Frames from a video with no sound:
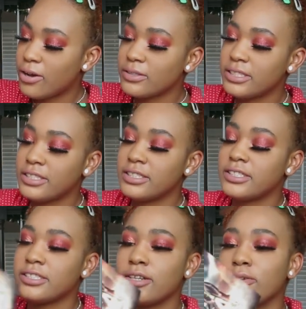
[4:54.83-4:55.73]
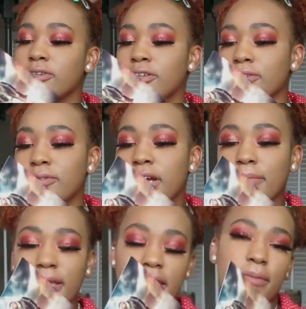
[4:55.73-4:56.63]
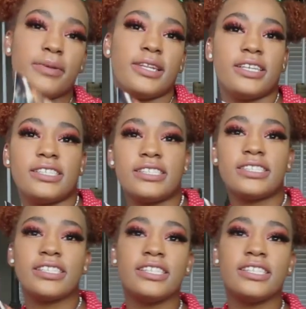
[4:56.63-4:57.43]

Oh, this is so cute. I'm keeping this.